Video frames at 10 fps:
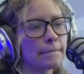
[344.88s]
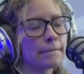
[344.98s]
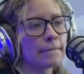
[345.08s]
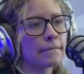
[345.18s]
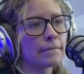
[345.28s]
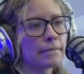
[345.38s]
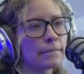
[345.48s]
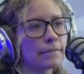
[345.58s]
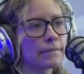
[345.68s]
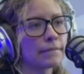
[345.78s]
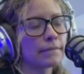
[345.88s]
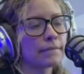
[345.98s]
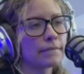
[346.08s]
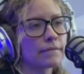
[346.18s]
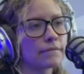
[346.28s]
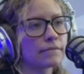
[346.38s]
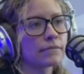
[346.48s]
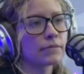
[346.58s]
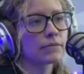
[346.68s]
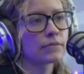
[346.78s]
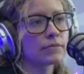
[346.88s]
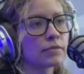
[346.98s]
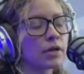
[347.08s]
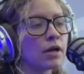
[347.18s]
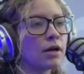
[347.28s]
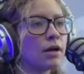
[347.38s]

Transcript: No words are spoken by the person on screen.